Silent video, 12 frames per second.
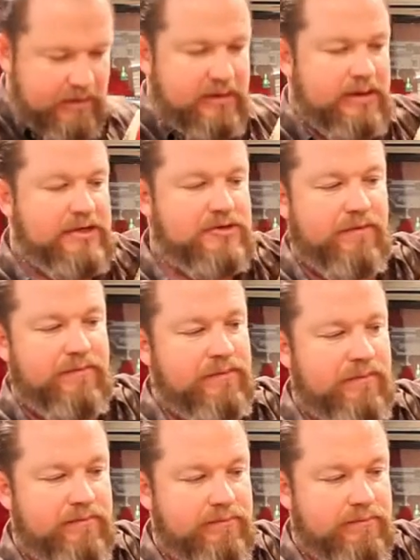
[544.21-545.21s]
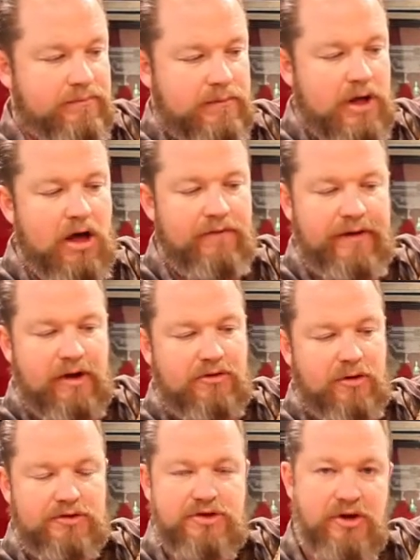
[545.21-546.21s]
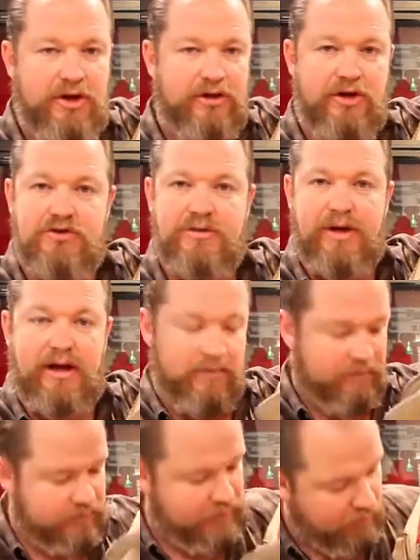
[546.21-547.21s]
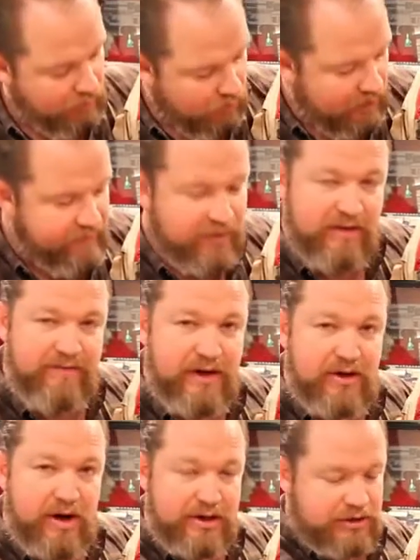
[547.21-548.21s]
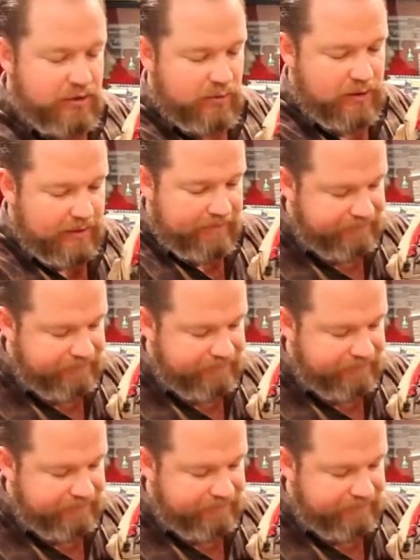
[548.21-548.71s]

These are all Velcro, so you can use them to whatever configuration you want.